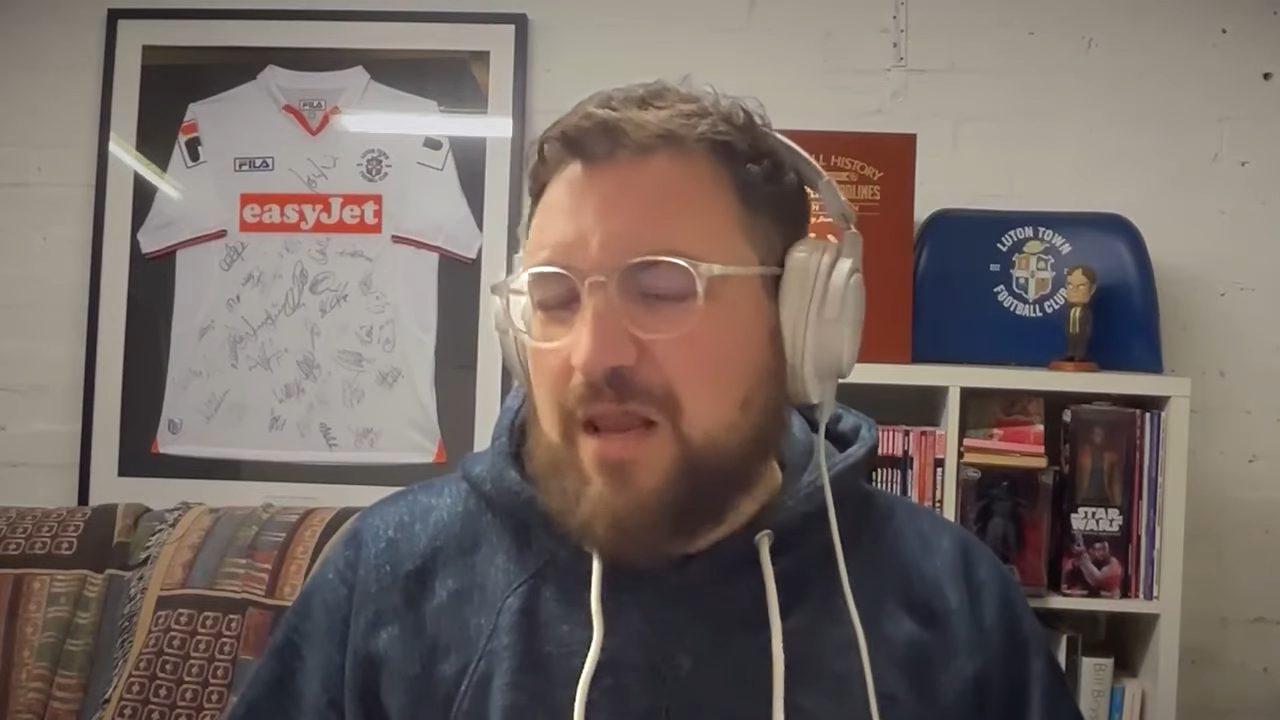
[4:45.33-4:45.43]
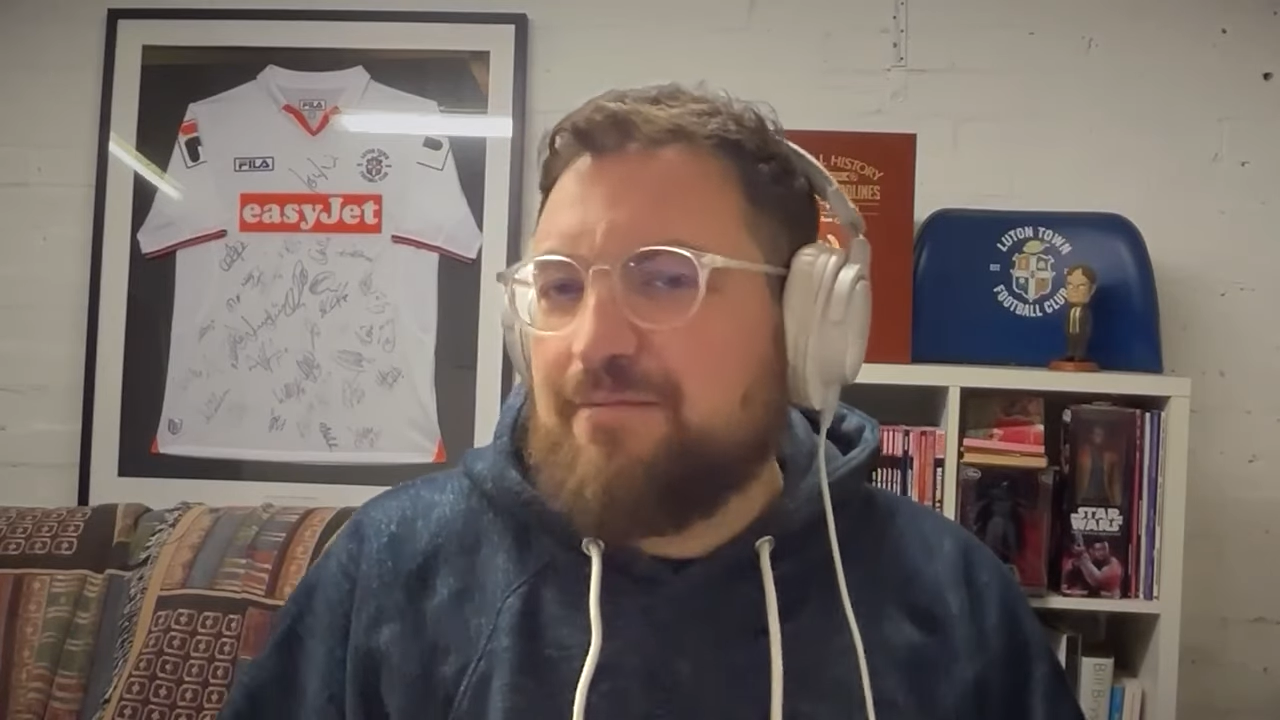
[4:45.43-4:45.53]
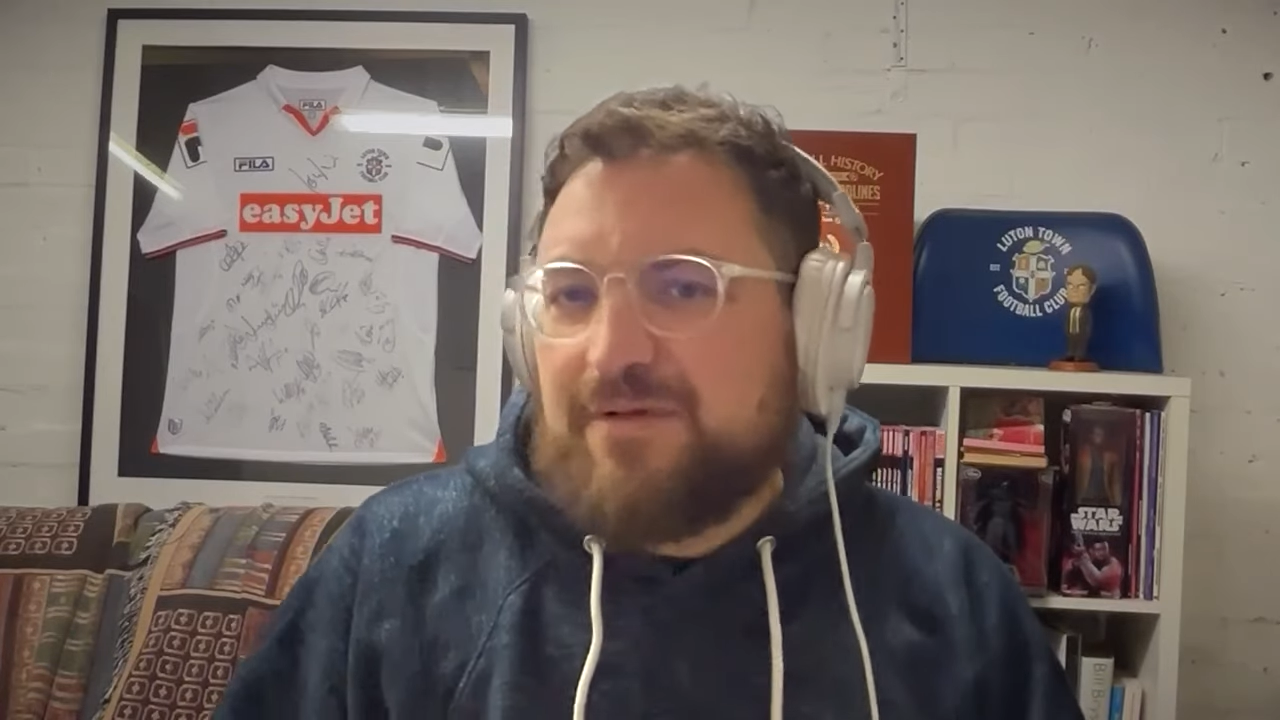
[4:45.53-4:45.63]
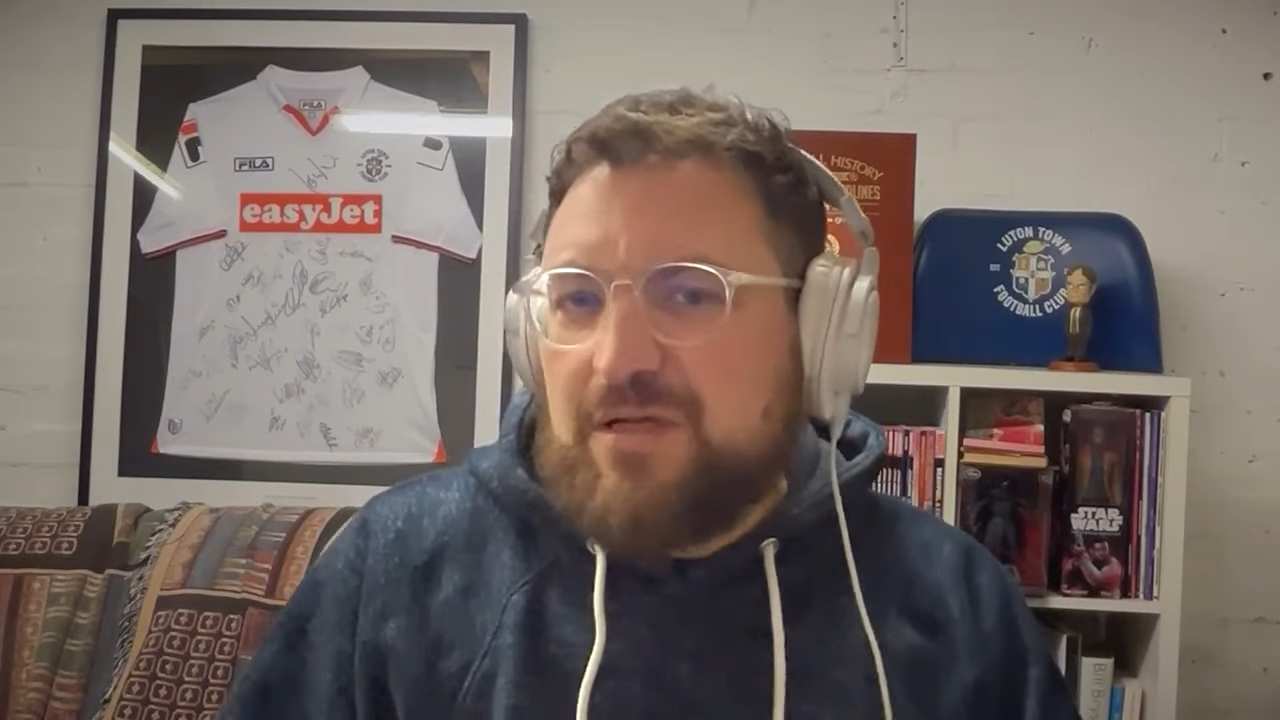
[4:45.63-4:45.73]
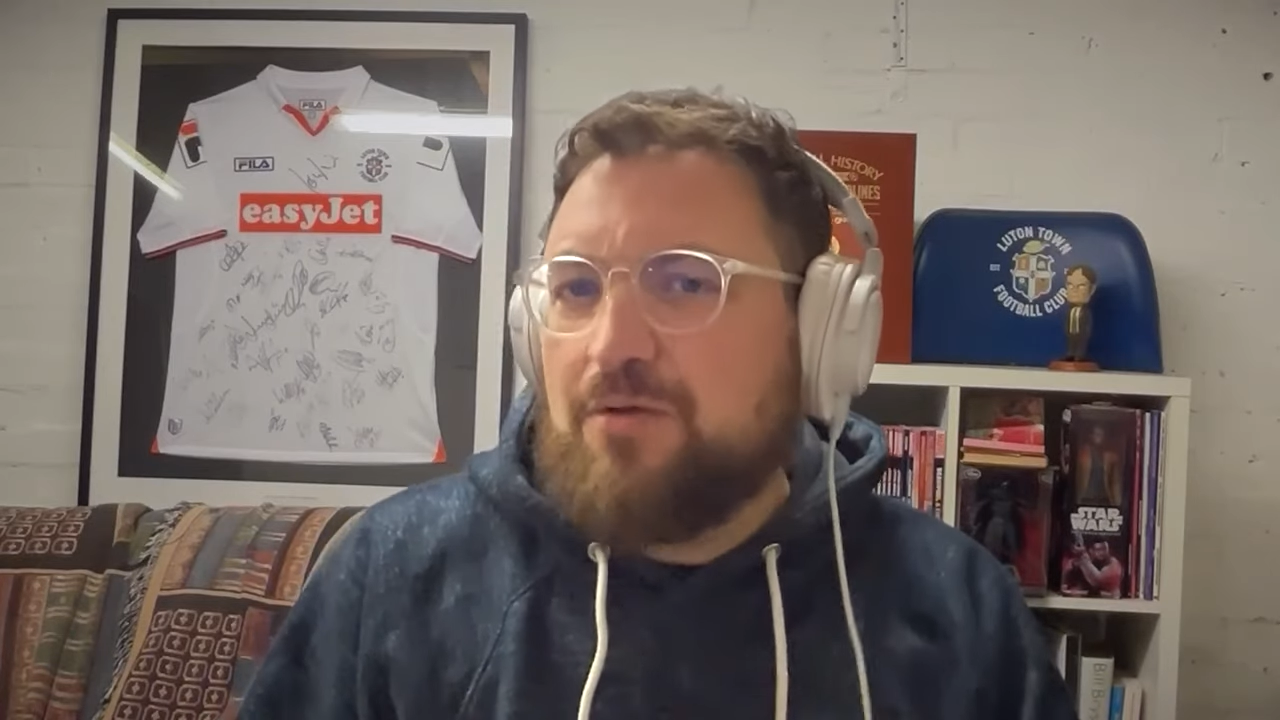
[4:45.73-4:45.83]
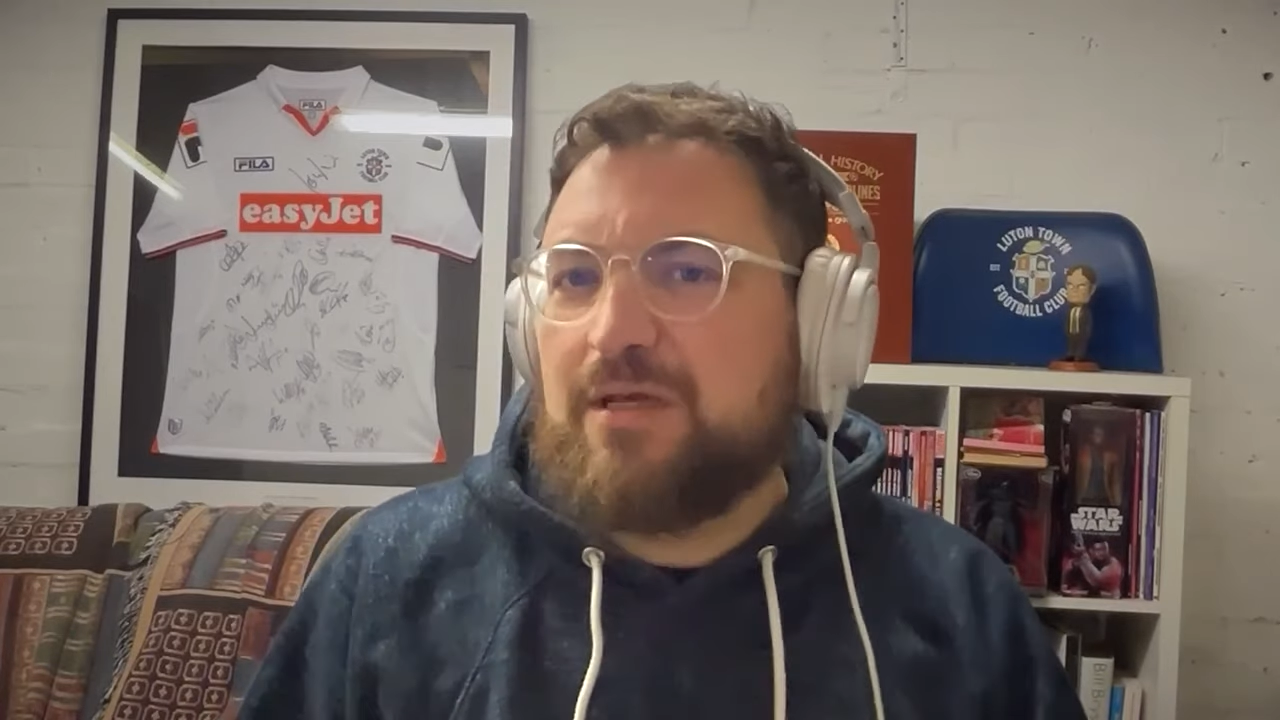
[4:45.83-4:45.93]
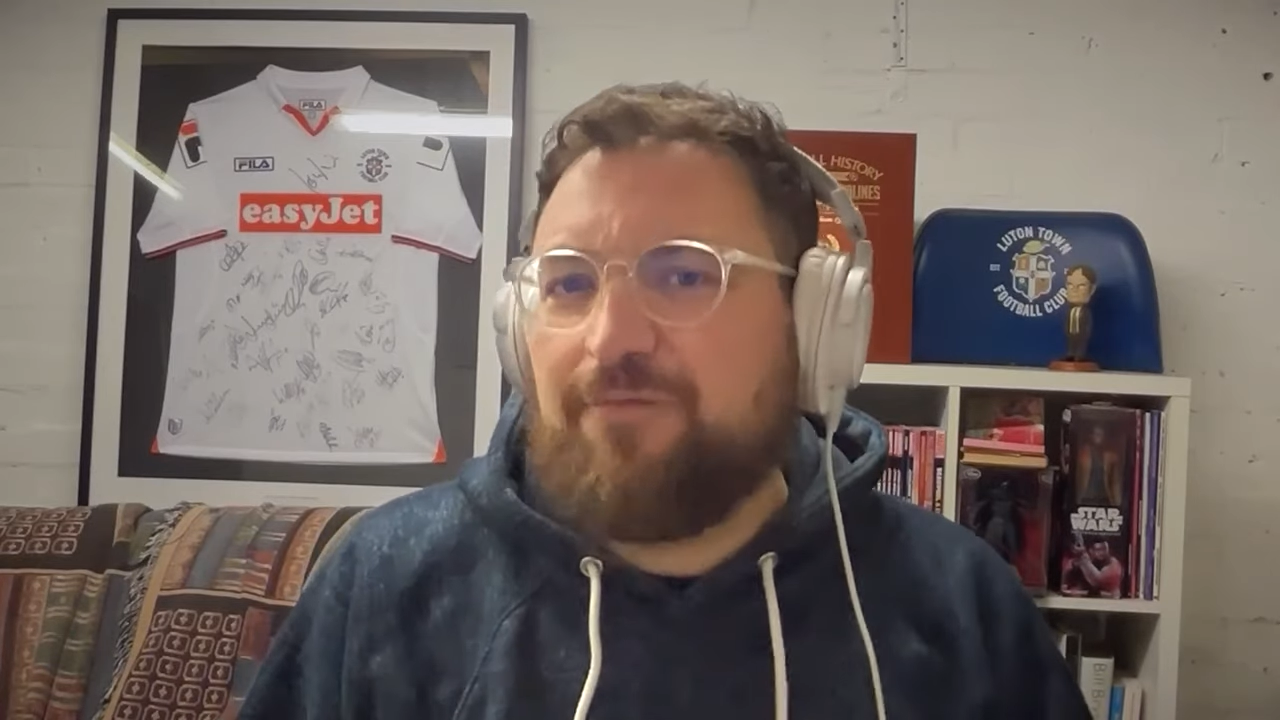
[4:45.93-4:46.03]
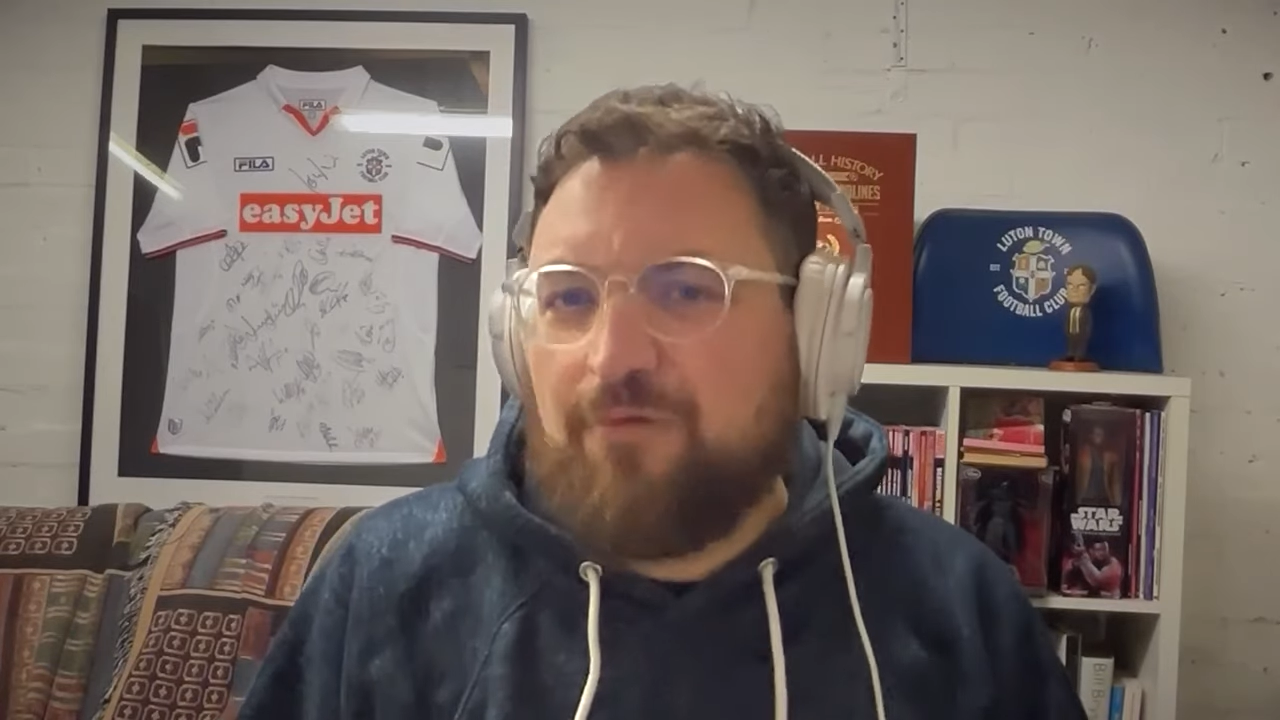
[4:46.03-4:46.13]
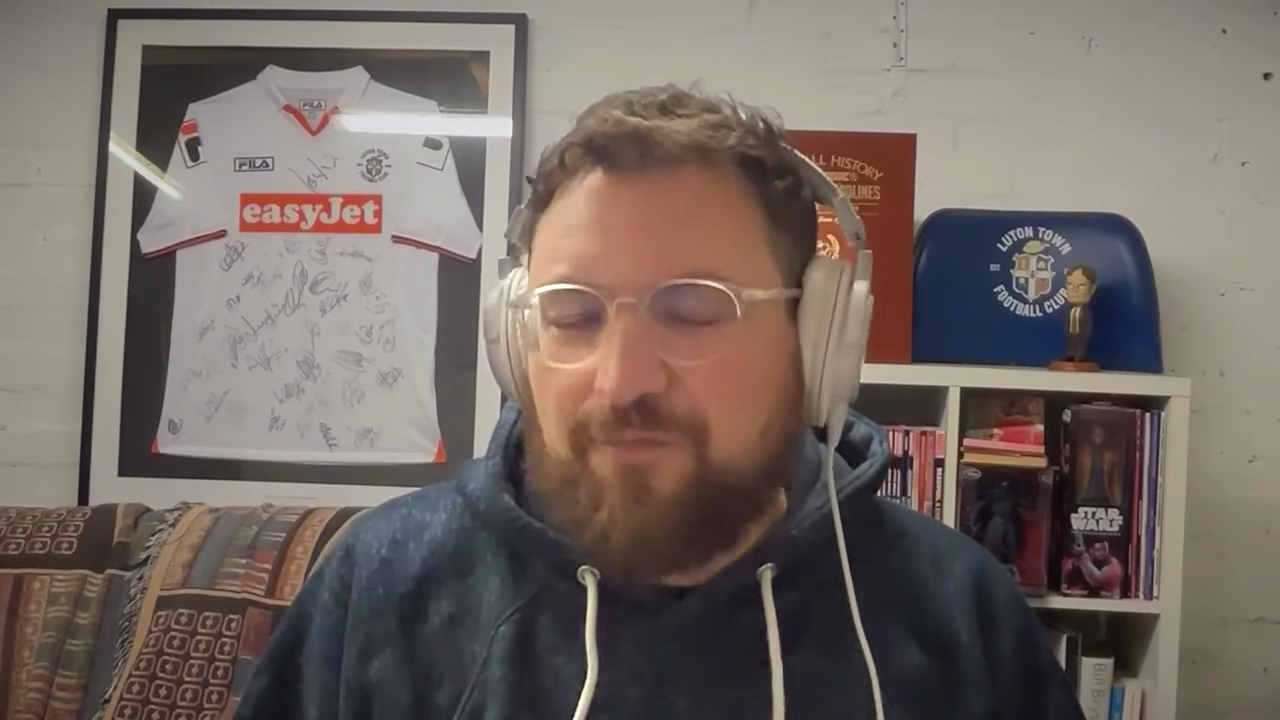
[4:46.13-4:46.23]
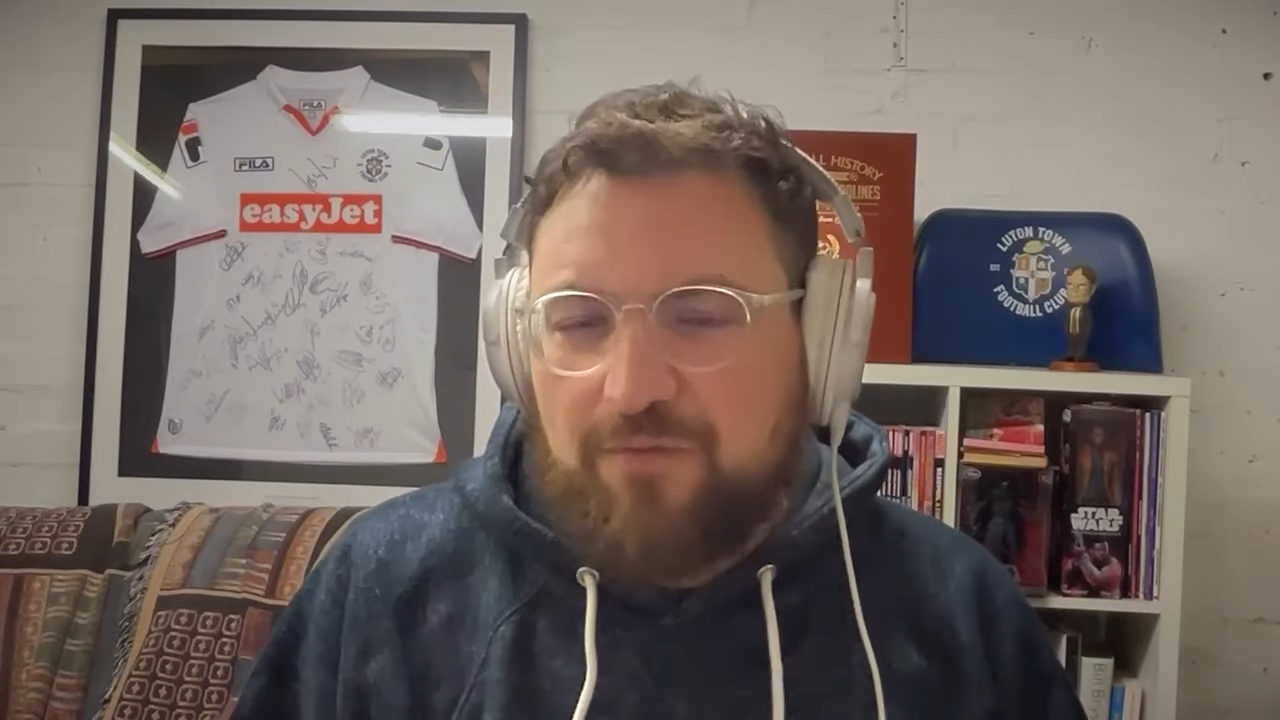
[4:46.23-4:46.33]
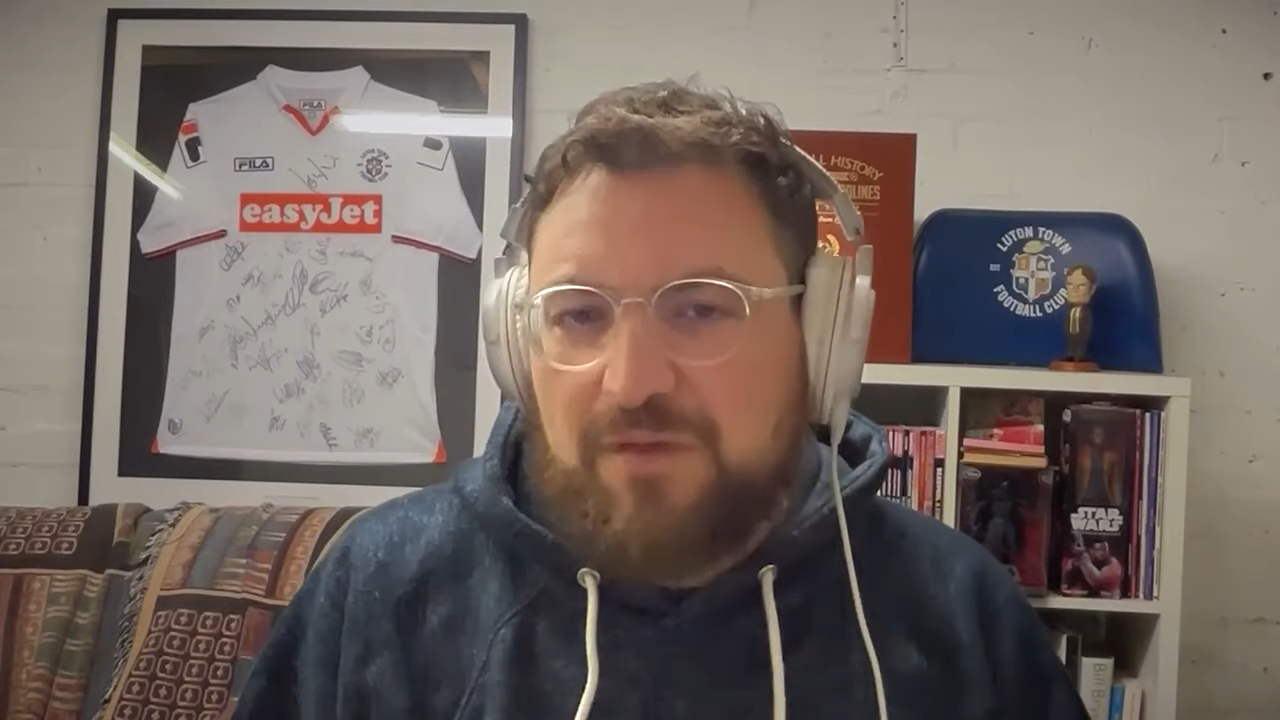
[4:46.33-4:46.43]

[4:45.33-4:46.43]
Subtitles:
it was no different from